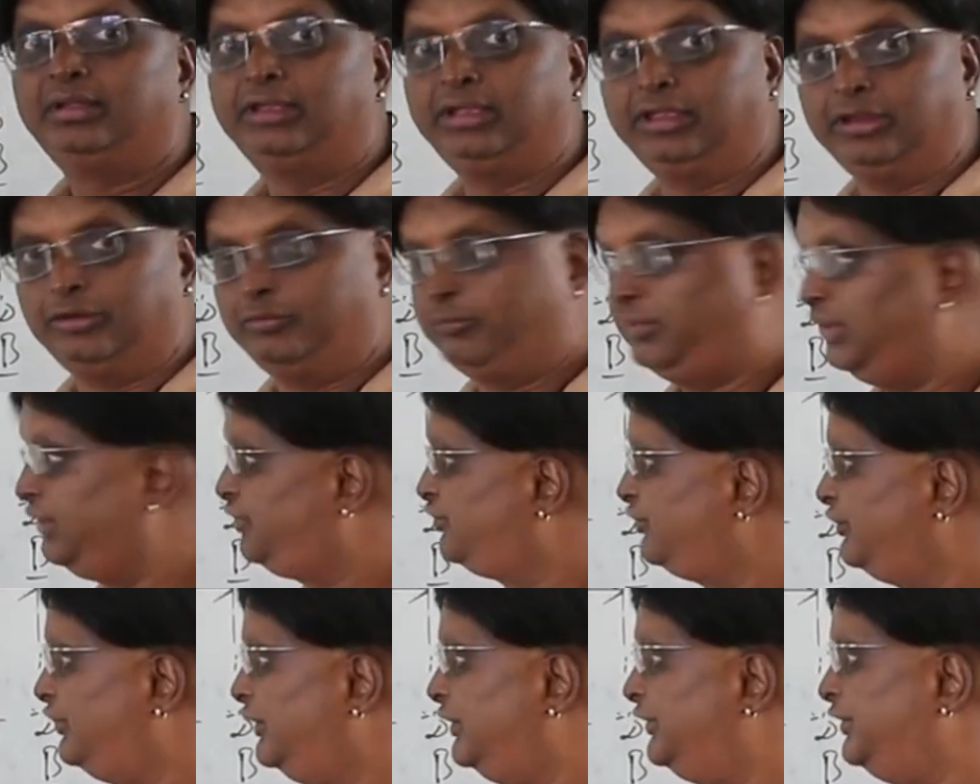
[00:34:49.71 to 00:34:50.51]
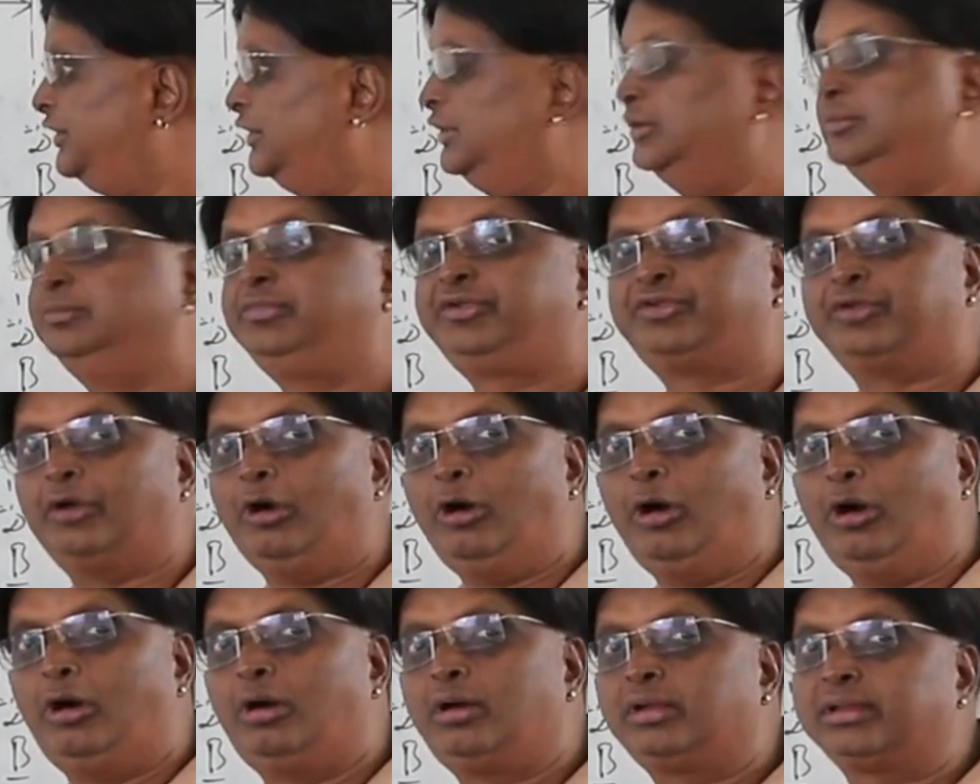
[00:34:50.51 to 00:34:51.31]
in which the terms
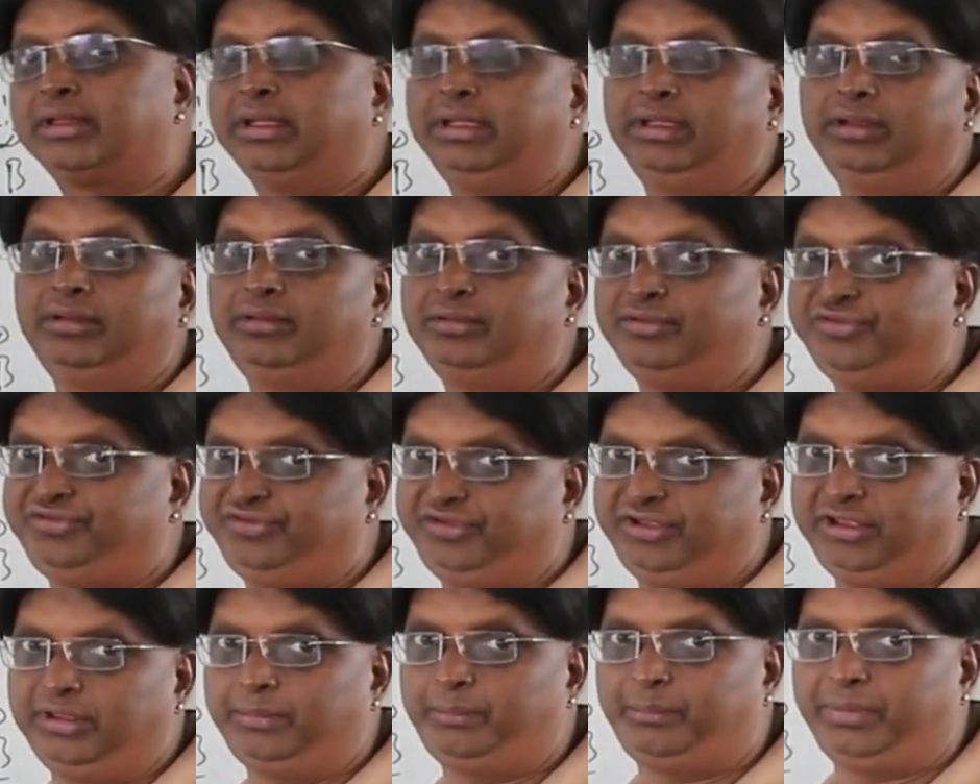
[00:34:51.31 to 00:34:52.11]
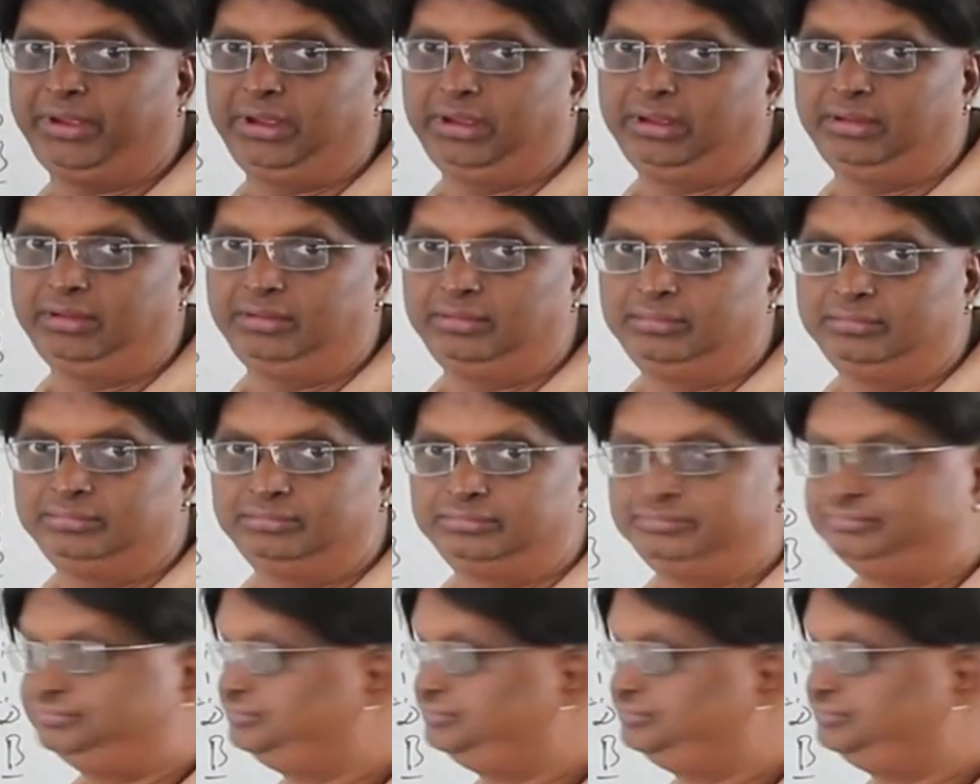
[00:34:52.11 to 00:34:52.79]
are in GP.